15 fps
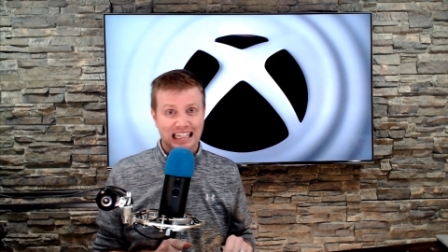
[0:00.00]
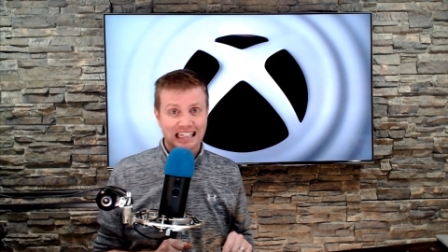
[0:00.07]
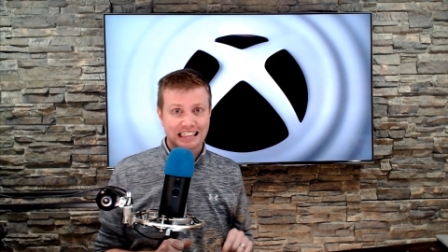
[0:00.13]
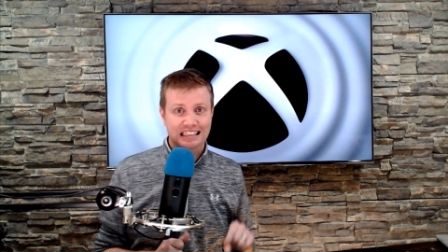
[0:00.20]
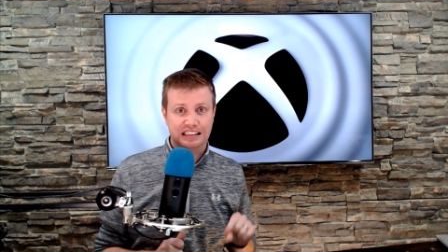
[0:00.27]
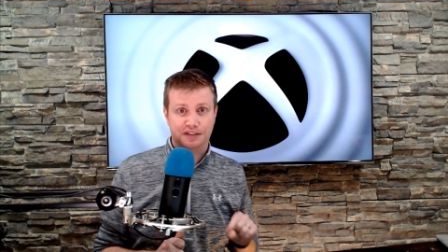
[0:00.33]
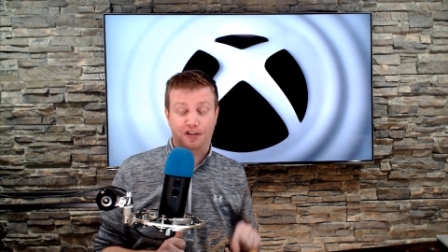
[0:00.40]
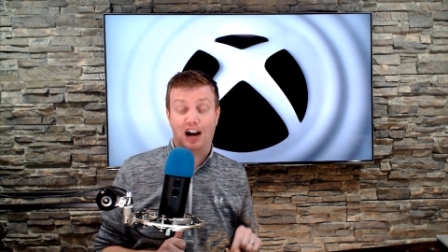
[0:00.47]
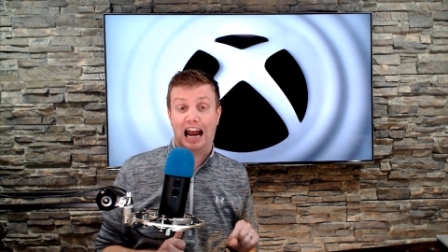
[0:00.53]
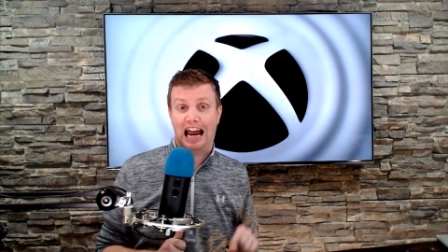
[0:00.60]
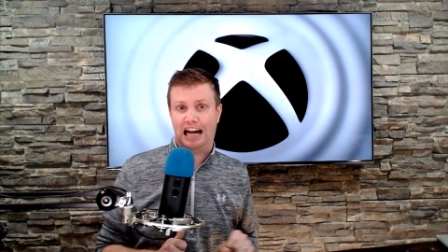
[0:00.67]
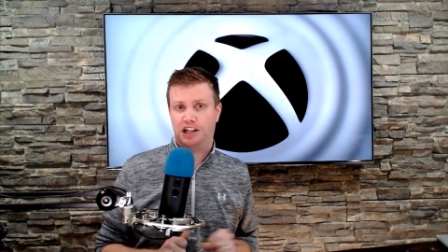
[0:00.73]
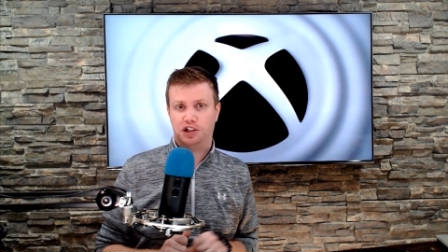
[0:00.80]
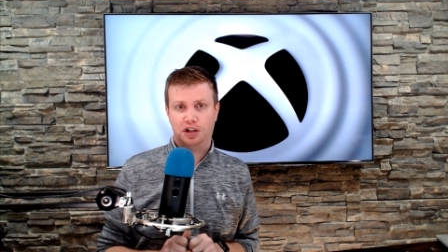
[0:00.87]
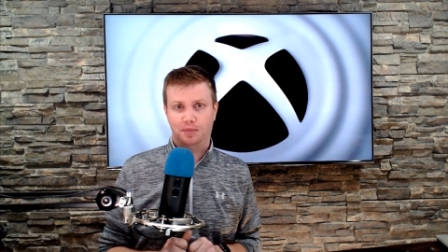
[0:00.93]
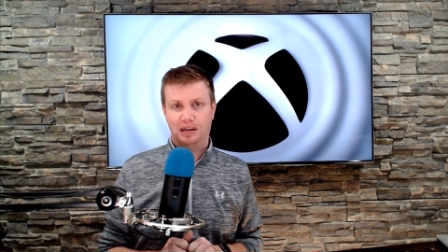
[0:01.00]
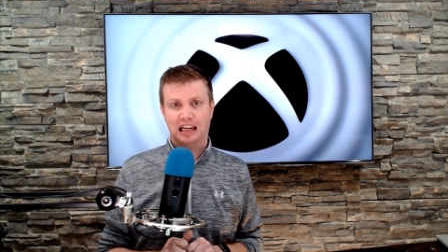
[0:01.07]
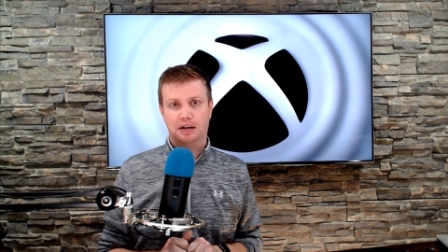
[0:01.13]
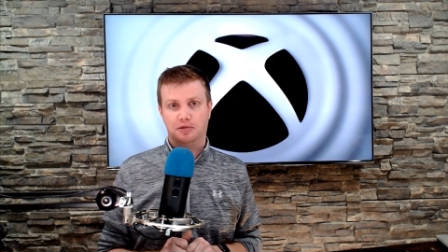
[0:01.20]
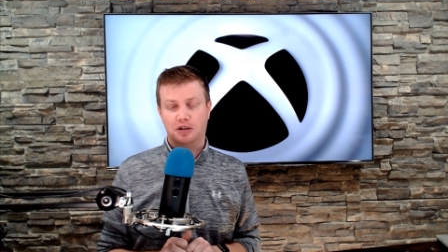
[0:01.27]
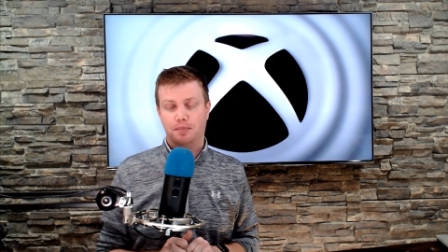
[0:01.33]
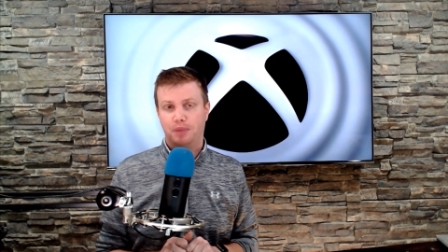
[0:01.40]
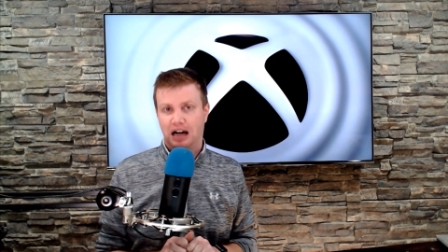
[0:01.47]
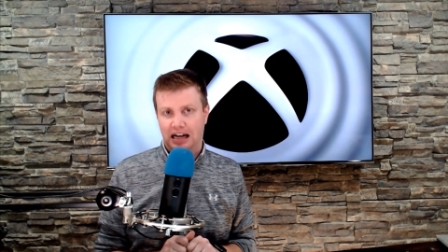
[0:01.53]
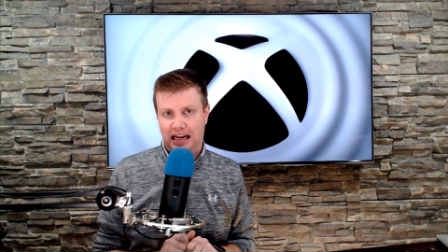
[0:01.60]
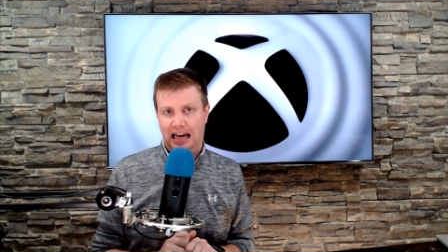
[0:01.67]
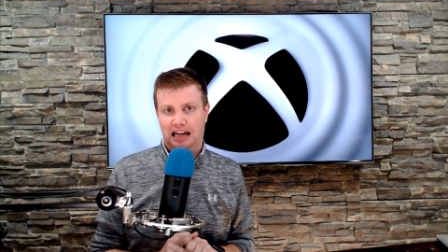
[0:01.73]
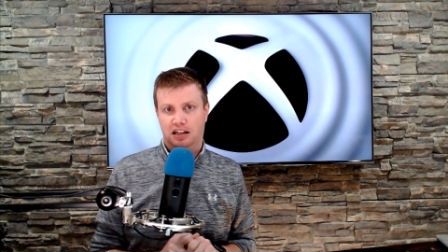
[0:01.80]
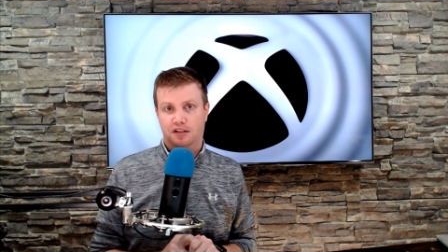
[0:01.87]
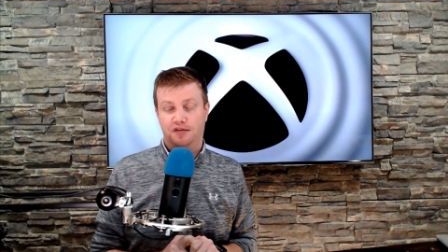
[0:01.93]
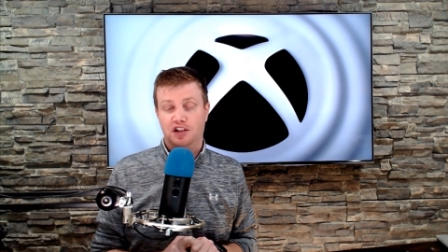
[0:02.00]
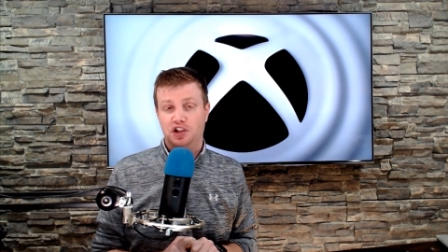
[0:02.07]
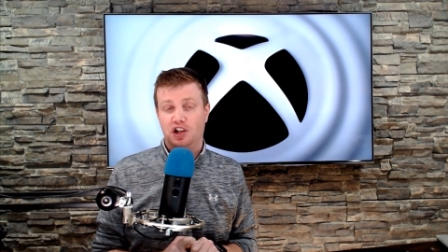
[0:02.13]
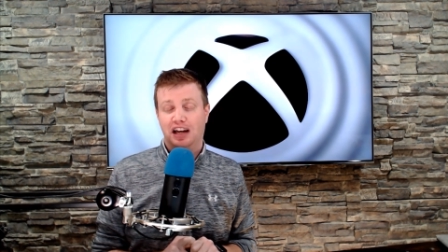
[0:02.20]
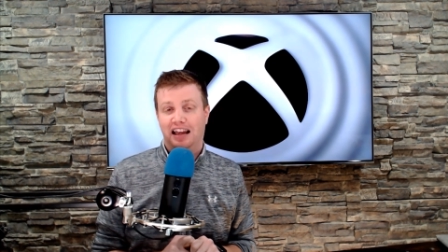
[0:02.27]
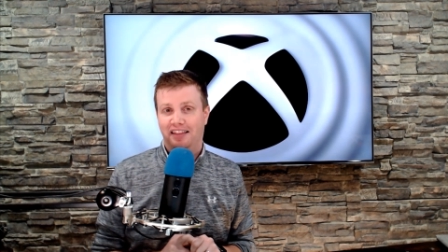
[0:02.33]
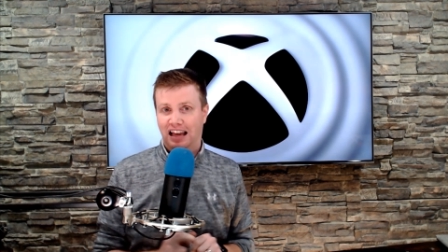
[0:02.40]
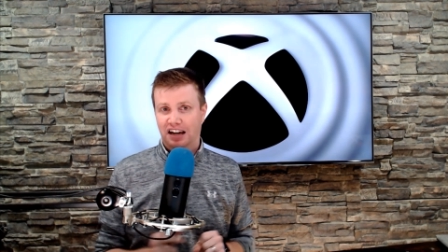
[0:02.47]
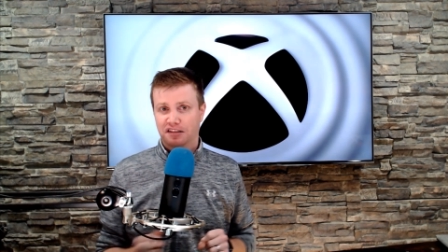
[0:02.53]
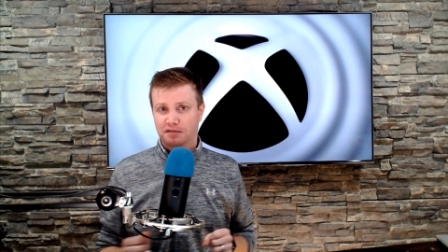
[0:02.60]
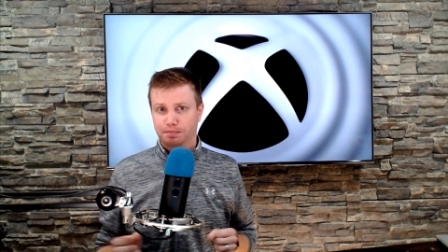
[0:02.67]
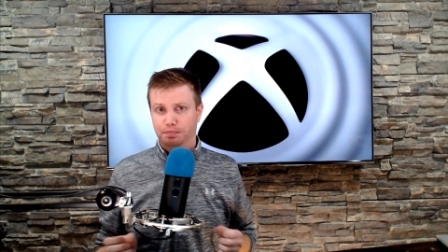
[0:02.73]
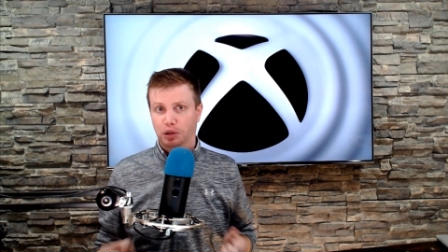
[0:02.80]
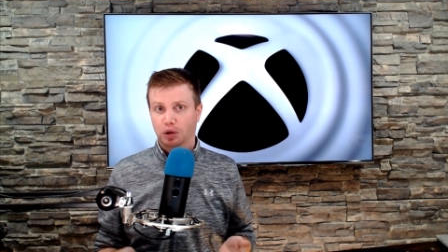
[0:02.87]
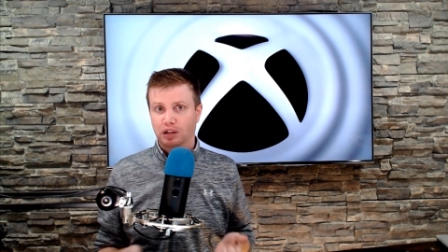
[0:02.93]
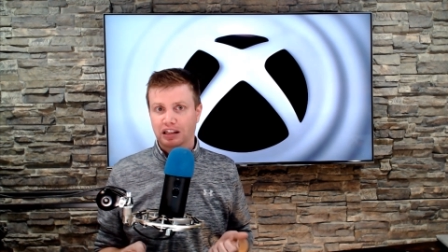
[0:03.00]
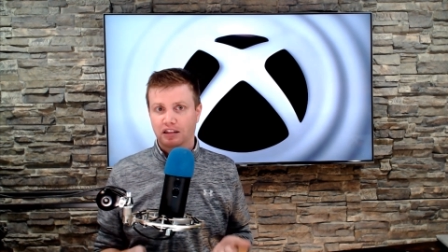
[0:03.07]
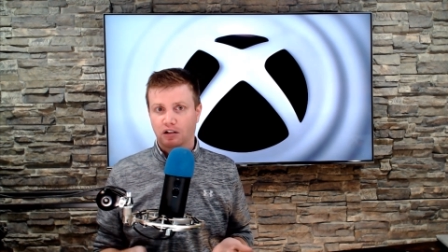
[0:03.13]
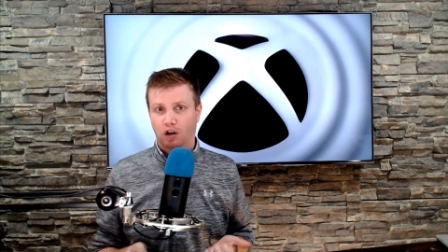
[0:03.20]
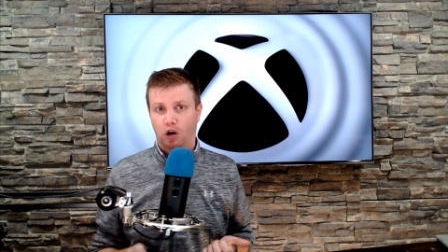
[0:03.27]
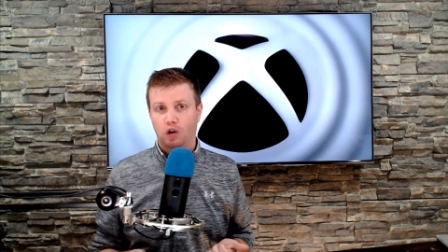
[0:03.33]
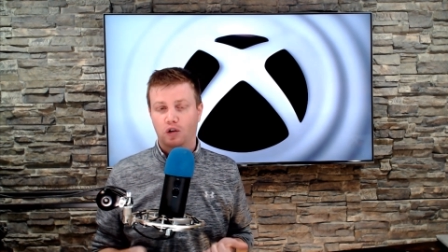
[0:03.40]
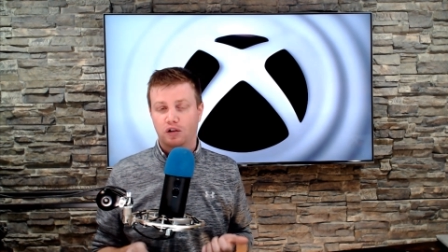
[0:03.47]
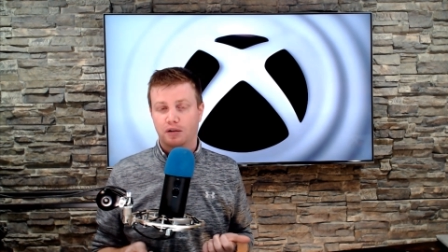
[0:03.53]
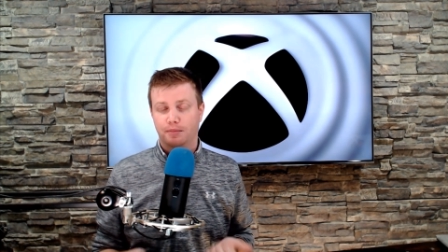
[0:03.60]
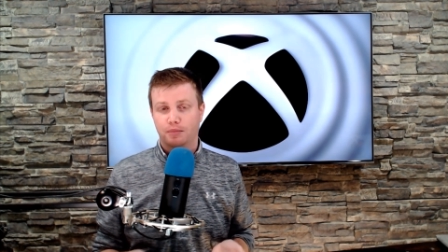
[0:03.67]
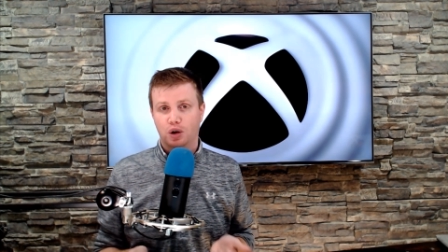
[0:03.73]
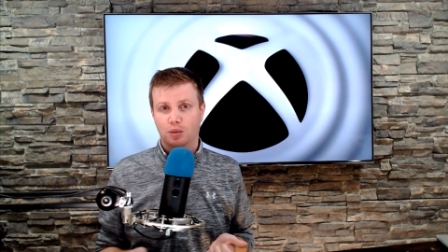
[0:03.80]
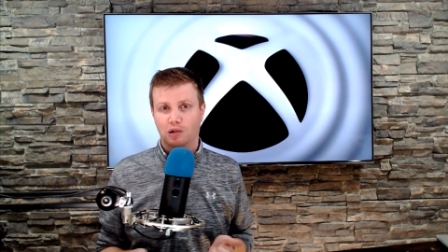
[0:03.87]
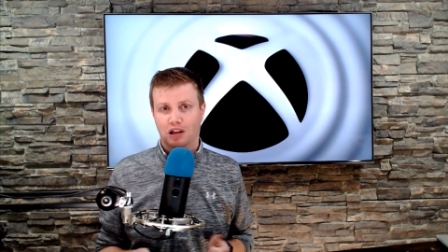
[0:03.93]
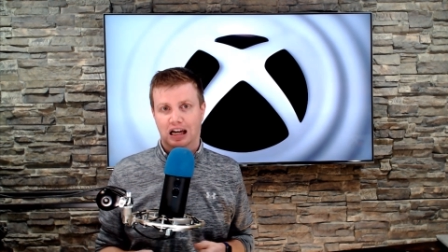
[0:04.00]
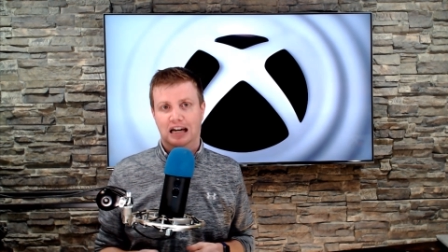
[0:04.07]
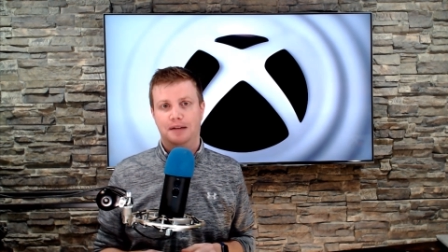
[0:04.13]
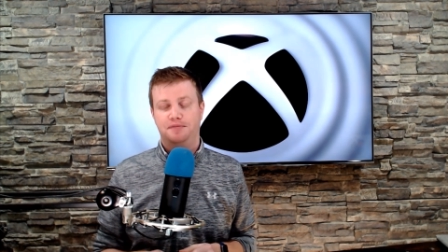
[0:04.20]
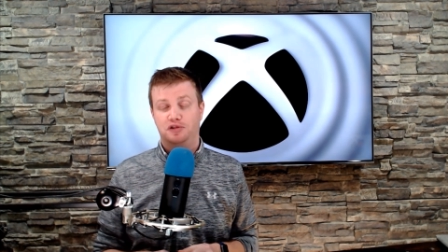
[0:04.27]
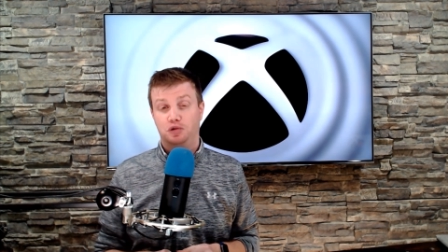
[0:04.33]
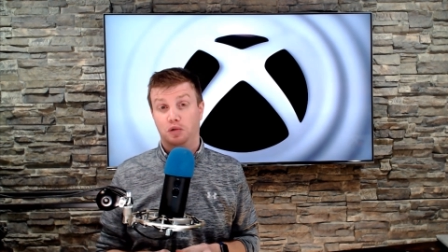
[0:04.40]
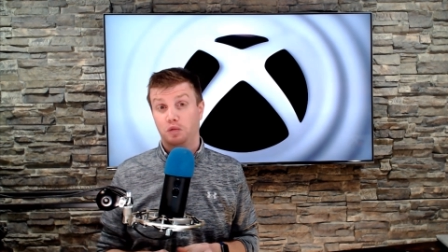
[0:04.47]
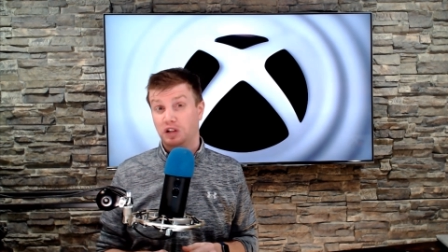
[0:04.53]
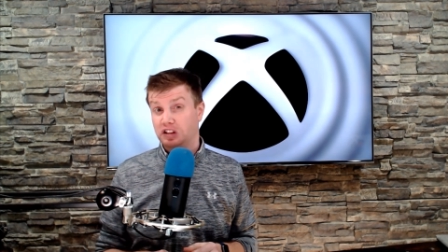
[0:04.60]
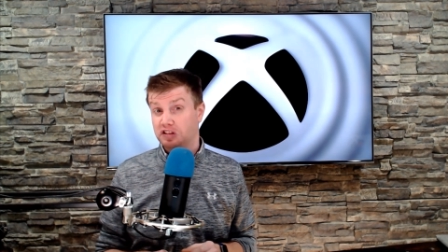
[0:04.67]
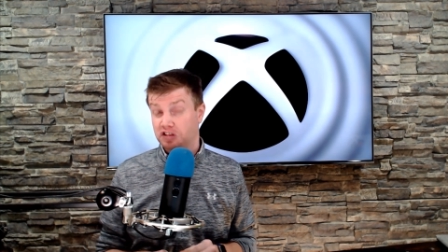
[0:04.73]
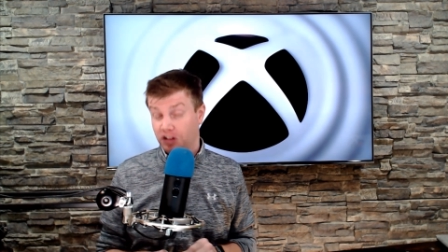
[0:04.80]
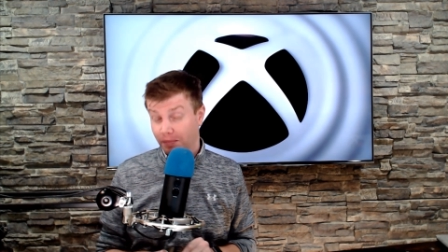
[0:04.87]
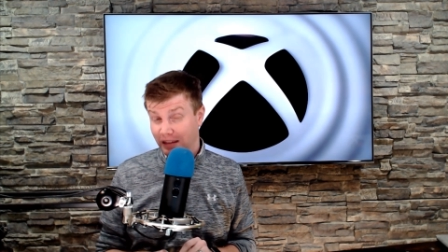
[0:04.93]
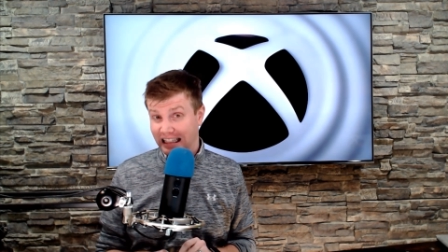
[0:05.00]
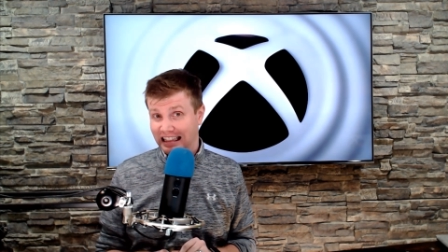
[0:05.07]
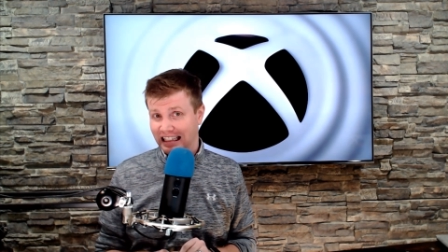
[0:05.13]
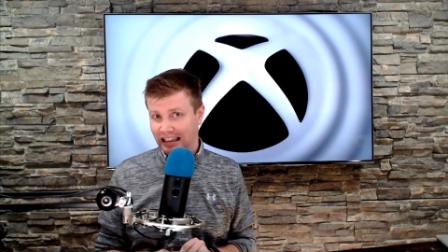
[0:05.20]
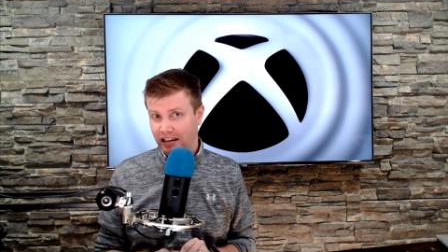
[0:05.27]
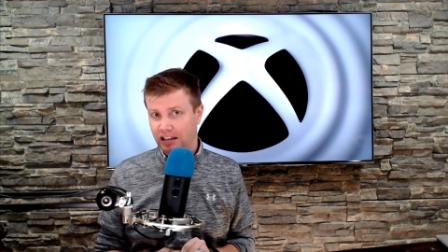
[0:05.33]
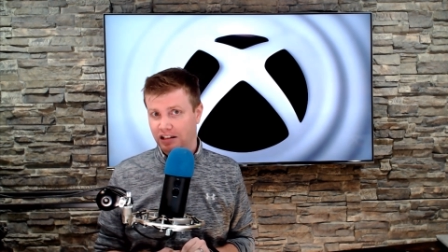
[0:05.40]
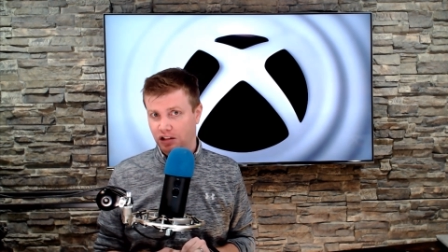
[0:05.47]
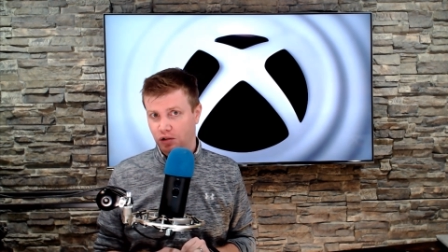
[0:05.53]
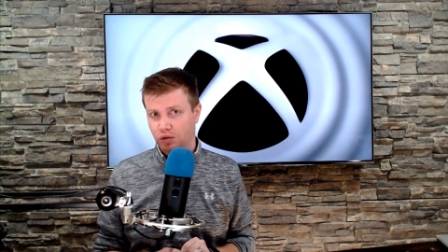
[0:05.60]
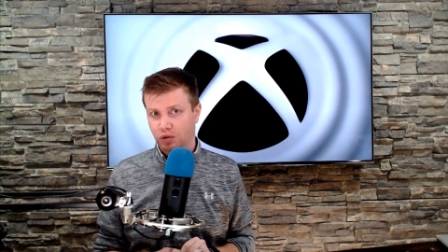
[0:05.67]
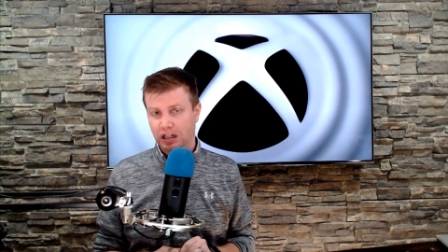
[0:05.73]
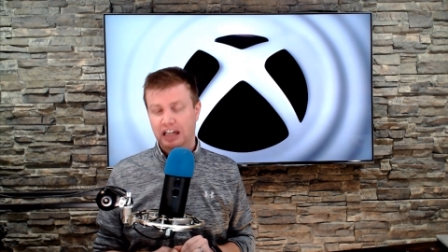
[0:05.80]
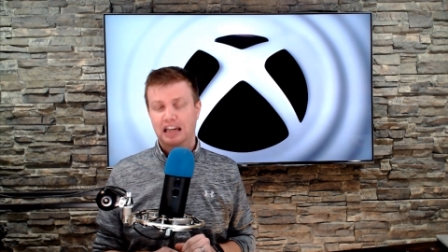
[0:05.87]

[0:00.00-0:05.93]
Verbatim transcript: is for actually being able to buy activision and that is building their own mobile app store which is something the eu